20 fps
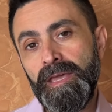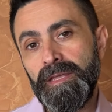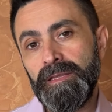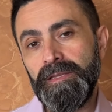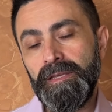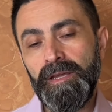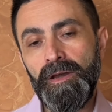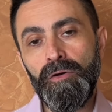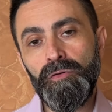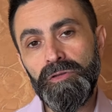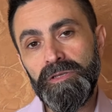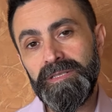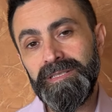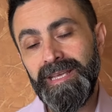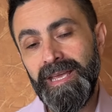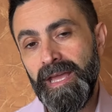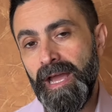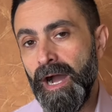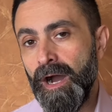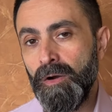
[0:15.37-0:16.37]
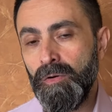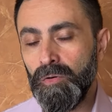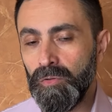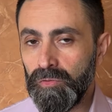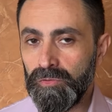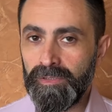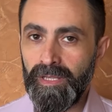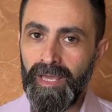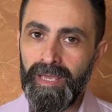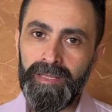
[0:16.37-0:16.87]
The Odyssey
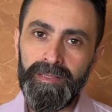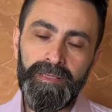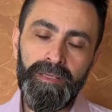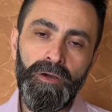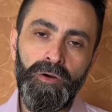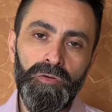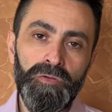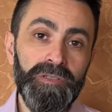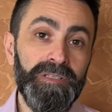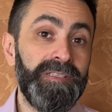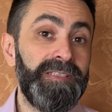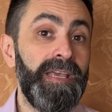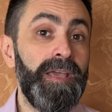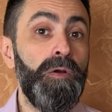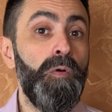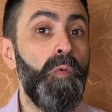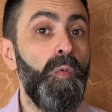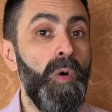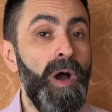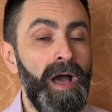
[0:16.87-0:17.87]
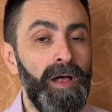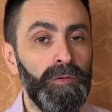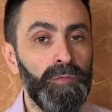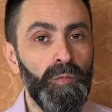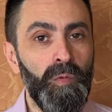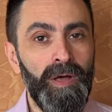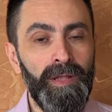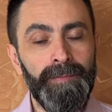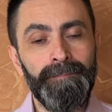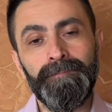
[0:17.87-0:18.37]
Oud and the Odyssey Wild
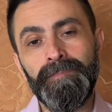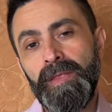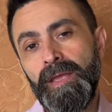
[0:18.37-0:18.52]
one.